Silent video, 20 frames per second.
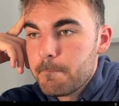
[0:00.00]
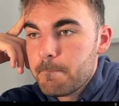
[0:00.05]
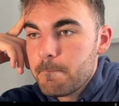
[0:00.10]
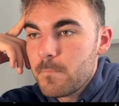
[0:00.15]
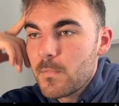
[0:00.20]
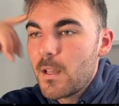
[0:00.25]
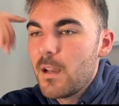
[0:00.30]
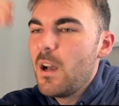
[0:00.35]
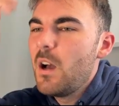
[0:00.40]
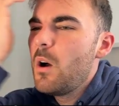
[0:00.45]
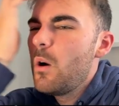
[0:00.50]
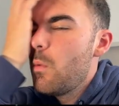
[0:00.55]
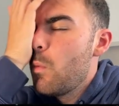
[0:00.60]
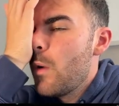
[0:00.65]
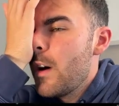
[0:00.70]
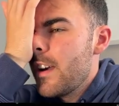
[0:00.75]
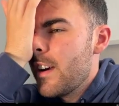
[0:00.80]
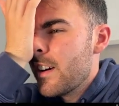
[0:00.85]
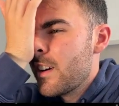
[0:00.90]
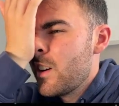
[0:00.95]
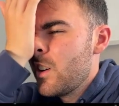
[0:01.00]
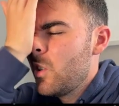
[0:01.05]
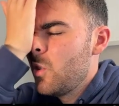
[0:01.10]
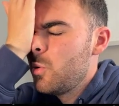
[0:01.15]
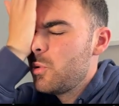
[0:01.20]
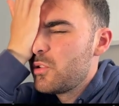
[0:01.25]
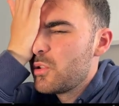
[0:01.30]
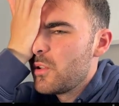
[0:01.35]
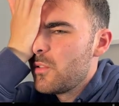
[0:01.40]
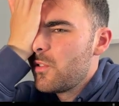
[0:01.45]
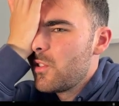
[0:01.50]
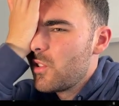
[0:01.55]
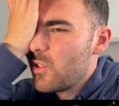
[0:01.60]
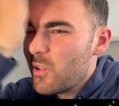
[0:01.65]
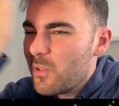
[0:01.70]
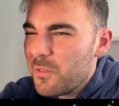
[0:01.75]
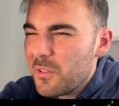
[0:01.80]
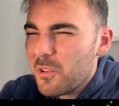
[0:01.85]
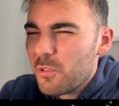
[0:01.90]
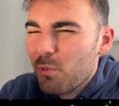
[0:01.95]
Oh, wait. I could also have just
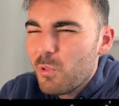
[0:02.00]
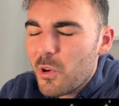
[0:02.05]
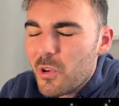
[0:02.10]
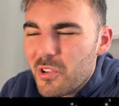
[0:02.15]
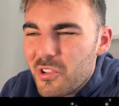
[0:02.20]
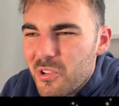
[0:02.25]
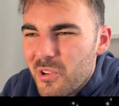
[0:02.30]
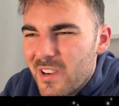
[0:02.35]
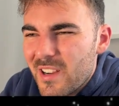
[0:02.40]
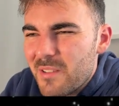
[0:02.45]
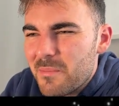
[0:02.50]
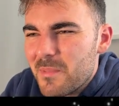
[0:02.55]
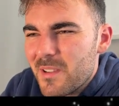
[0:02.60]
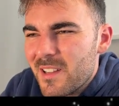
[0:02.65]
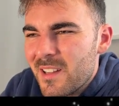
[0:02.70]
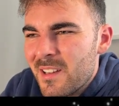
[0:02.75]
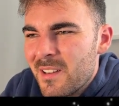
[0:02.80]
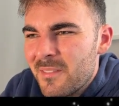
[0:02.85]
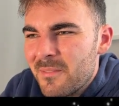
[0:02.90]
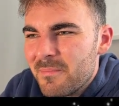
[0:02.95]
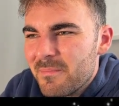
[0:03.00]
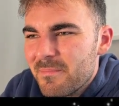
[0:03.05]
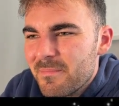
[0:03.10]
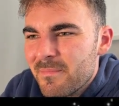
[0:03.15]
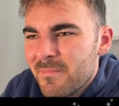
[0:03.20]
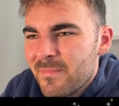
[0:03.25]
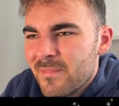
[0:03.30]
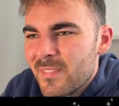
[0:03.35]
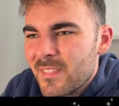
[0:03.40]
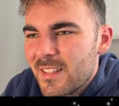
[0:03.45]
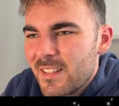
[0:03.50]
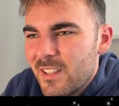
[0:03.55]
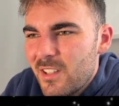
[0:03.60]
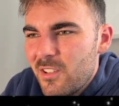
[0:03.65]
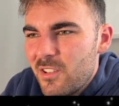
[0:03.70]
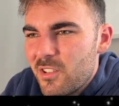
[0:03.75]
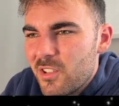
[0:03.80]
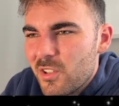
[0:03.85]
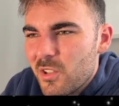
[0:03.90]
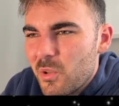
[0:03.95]
offered a rook trade, man. Could
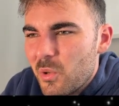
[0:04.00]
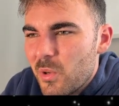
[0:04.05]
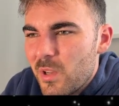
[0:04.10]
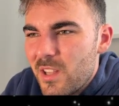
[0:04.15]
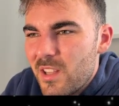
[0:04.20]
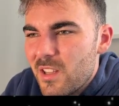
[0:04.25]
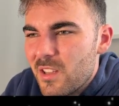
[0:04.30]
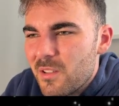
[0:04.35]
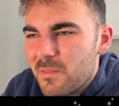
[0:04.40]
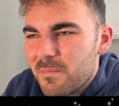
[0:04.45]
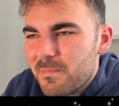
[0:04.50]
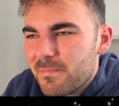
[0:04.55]
have just gone here.